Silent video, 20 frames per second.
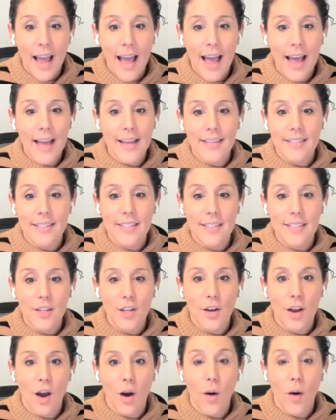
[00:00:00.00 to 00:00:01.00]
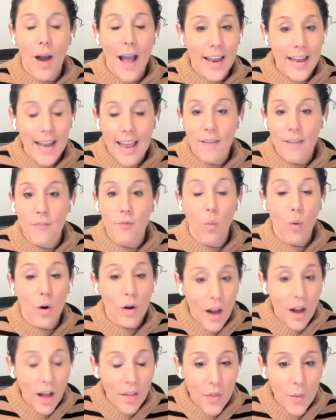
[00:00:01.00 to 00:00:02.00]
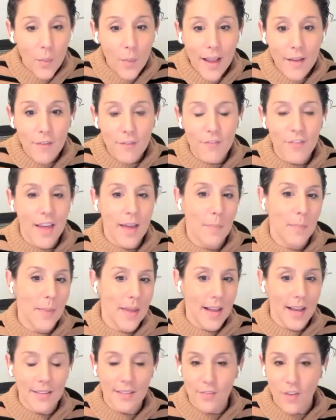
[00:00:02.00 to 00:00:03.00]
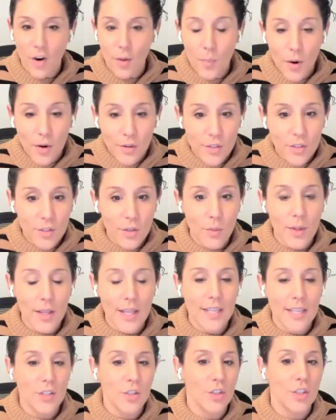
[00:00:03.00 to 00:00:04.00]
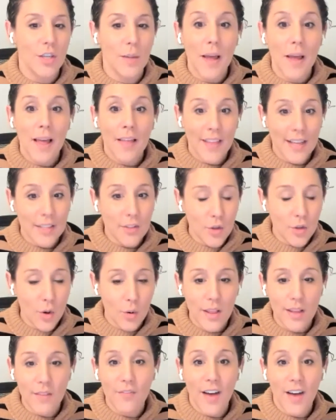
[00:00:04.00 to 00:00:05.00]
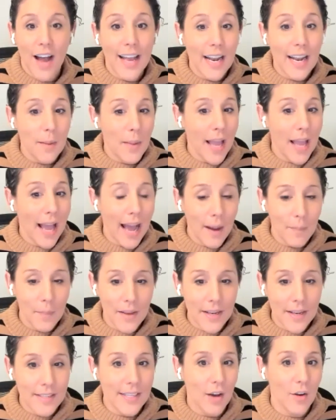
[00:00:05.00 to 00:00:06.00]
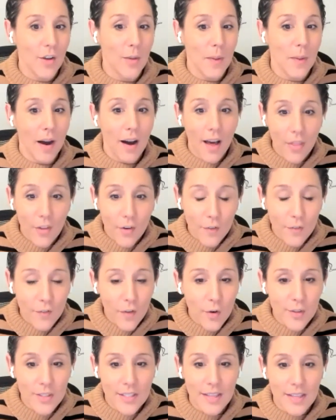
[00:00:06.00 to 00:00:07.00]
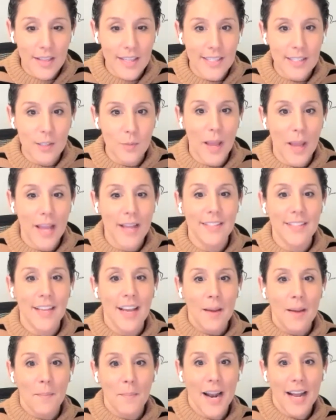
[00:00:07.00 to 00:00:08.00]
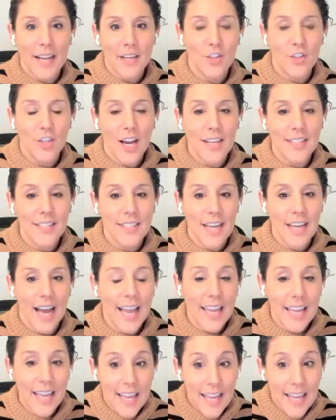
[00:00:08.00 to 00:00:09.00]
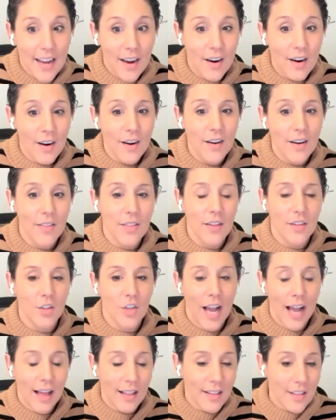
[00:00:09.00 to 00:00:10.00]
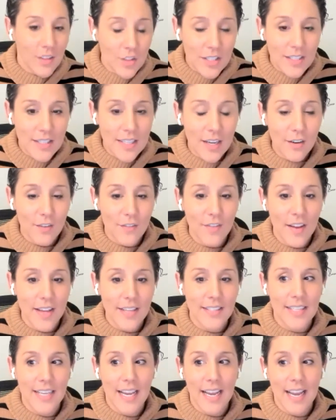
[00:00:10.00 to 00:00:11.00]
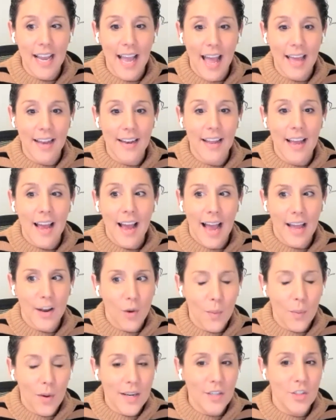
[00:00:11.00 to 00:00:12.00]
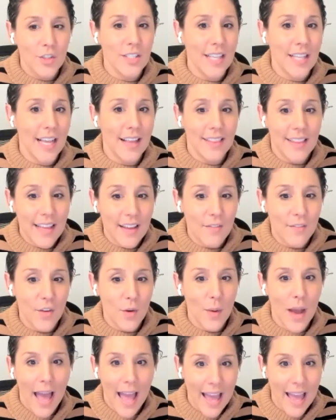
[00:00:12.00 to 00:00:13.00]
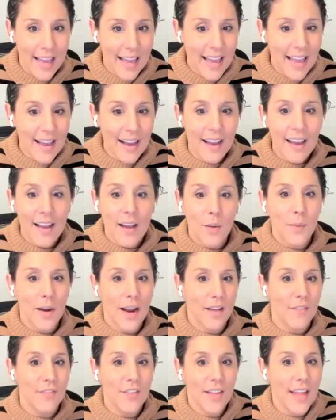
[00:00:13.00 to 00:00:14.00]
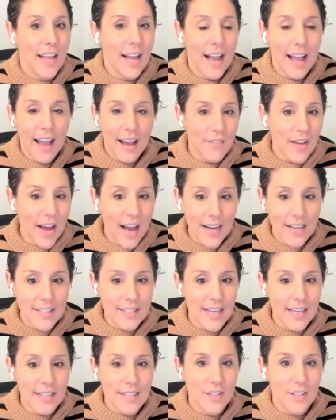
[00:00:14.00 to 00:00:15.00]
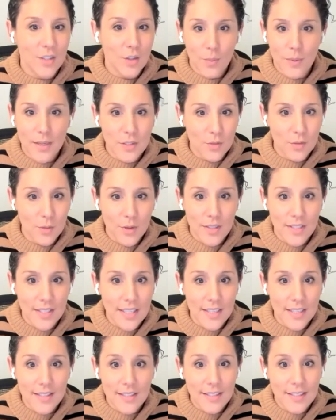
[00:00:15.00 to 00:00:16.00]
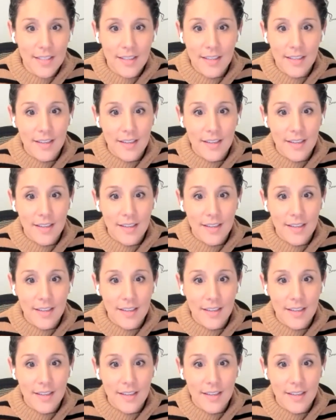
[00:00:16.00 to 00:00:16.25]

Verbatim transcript: And, you know, and if we're not the right fit because of our personal relationship, that's totally fine. I'd be happy to tell you about other folks in this space, but I just, I hear the challenges that you're facing, and I don't want to just like leave you hanging when I feel like I have access to resources.